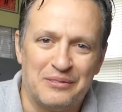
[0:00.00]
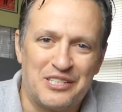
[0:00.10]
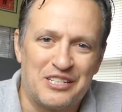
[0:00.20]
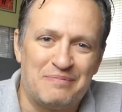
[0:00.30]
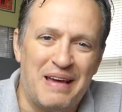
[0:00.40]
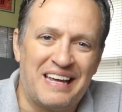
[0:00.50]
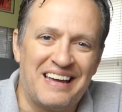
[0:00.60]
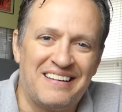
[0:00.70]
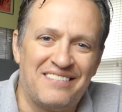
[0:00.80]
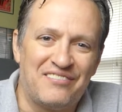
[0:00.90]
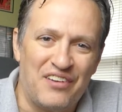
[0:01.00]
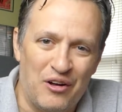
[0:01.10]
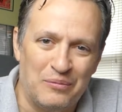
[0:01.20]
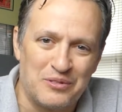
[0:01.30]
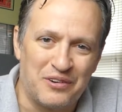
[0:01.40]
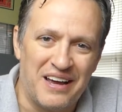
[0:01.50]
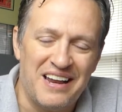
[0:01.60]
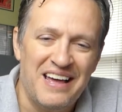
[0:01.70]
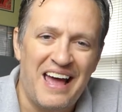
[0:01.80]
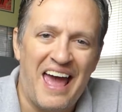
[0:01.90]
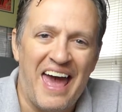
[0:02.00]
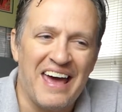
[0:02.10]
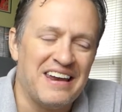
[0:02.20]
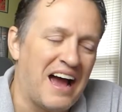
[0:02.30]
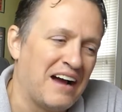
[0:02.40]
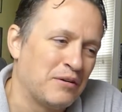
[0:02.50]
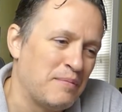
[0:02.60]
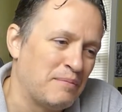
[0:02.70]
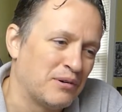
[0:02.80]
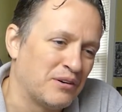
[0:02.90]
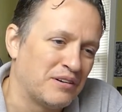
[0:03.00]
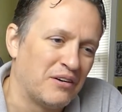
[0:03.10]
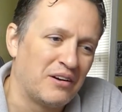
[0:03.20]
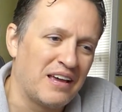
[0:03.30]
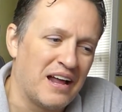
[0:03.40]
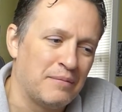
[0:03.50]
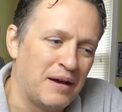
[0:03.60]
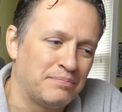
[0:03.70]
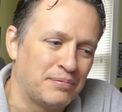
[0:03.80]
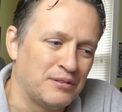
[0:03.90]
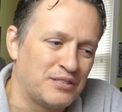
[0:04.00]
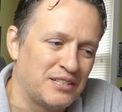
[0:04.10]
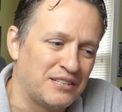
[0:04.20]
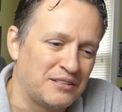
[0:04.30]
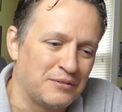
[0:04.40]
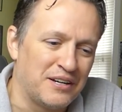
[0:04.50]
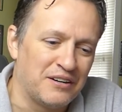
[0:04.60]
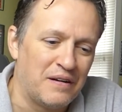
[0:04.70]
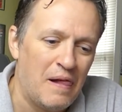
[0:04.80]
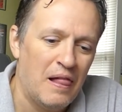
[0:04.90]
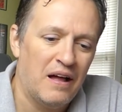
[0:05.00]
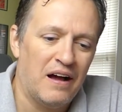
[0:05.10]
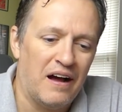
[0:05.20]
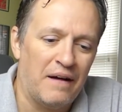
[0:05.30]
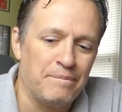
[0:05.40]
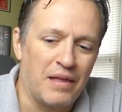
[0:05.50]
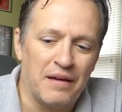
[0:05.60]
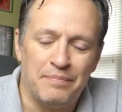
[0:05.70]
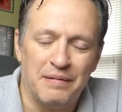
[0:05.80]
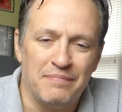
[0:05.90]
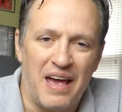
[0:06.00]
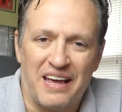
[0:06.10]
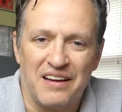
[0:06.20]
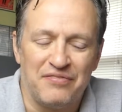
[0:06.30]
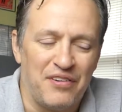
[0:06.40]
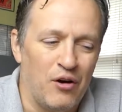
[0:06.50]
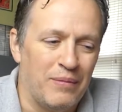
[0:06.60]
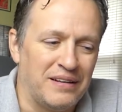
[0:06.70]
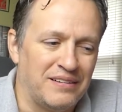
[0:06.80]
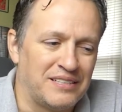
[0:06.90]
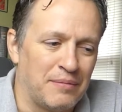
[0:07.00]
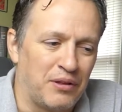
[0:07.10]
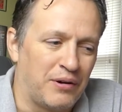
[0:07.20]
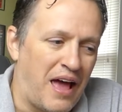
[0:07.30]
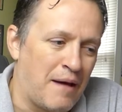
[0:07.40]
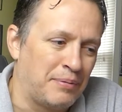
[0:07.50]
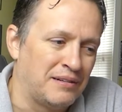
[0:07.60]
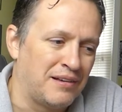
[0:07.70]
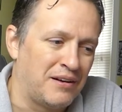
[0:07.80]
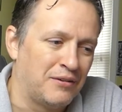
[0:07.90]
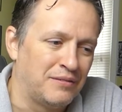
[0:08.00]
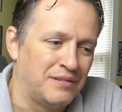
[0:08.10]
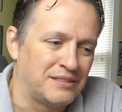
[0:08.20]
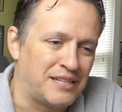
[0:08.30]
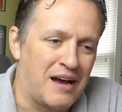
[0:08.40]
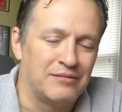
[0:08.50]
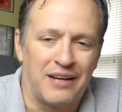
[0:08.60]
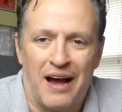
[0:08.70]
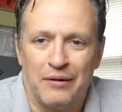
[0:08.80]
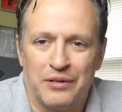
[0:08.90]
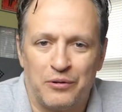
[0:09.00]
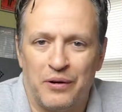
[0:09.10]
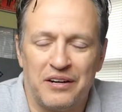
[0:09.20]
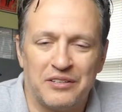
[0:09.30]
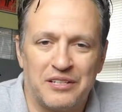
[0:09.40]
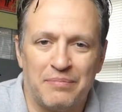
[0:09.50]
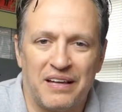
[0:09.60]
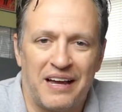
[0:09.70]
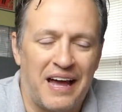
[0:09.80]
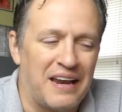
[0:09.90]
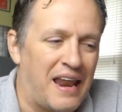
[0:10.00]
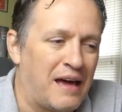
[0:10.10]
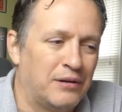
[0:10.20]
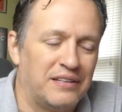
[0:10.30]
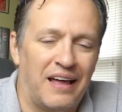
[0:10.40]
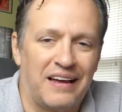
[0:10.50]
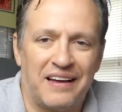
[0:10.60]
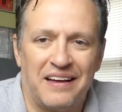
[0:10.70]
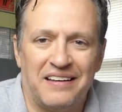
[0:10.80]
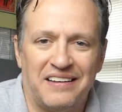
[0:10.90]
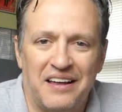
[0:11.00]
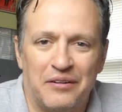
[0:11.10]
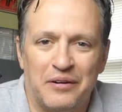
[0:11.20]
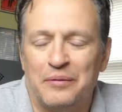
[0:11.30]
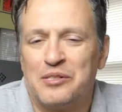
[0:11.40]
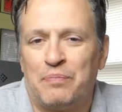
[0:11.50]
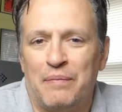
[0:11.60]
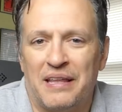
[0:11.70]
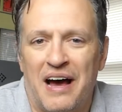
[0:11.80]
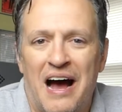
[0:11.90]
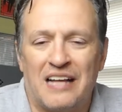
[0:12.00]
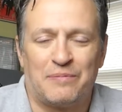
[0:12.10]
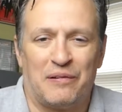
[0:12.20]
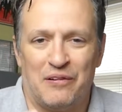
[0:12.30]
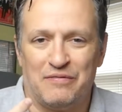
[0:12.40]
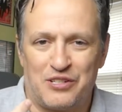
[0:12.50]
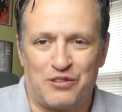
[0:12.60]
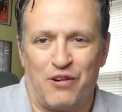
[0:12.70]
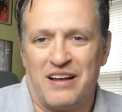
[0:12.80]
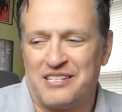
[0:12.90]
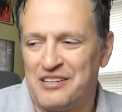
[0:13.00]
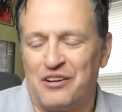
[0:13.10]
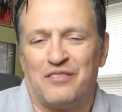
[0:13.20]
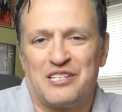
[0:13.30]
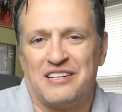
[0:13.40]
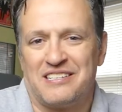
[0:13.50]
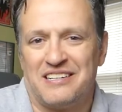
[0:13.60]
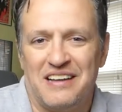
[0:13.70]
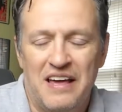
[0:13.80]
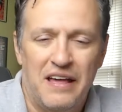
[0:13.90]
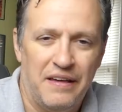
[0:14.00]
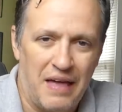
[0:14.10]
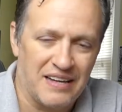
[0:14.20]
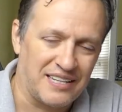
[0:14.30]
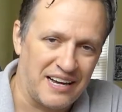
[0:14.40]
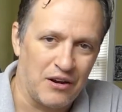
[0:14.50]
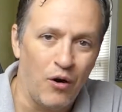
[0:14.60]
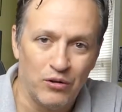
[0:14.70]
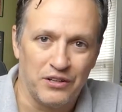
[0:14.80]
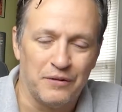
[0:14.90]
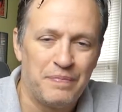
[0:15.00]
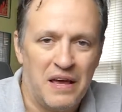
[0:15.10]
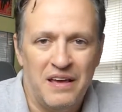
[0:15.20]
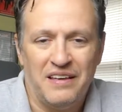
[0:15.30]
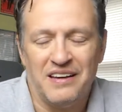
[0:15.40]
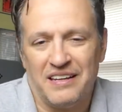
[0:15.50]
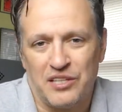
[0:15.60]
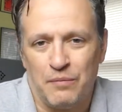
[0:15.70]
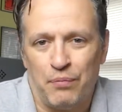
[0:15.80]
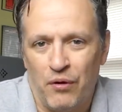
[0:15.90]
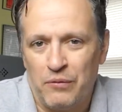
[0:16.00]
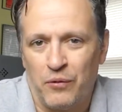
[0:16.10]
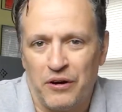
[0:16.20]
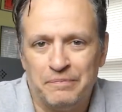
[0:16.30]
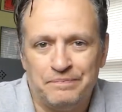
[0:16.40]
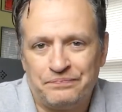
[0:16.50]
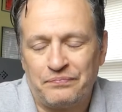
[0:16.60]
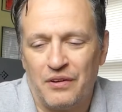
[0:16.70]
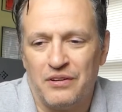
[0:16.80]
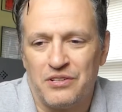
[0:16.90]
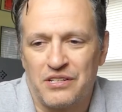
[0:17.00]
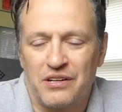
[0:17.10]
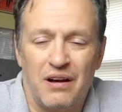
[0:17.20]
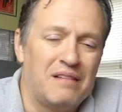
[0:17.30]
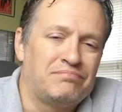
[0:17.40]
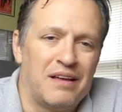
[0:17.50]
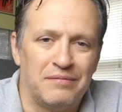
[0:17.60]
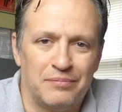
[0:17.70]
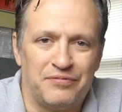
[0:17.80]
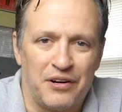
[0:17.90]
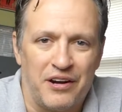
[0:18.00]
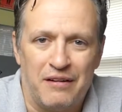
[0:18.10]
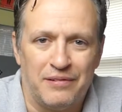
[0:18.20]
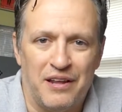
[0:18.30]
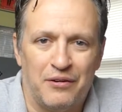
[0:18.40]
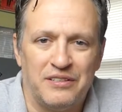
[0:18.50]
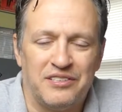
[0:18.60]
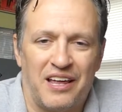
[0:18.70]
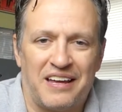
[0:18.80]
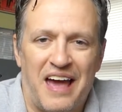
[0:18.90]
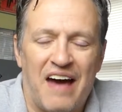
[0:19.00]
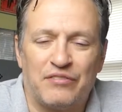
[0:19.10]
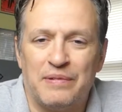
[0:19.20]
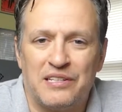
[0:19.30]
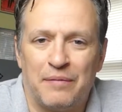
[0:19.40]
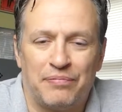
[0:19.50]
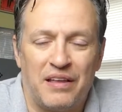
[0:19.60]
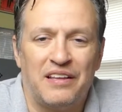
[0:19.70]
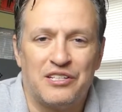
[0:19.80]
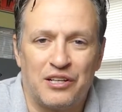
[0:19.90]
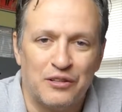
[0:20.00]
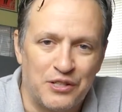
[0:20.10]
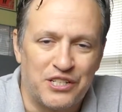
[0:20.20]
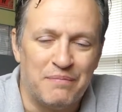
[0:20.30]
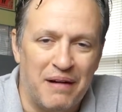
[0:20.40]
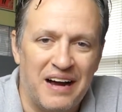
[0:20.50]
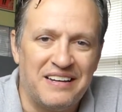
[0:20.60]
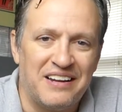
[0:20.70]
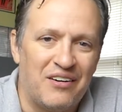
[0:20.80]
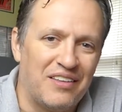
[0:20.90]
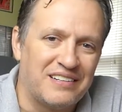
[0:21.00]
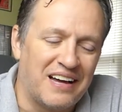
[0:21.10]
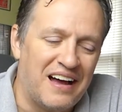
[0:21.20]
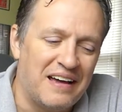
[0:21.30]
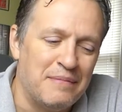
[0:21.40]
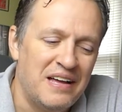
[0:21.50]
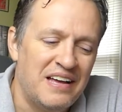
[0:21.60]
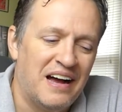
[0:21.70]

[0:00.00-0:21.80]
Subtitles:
We're just making films, right? And I remember early on in my producing career, I'd be making a film and something would happen, you know, the sound guy would quit or something like that. And I would like, you know, it almost put me in the hospital of stress and nervousness. And as I got older, you get to the point where you just go, they figured out, you know, it's like you have to be completely solution-minded all the time.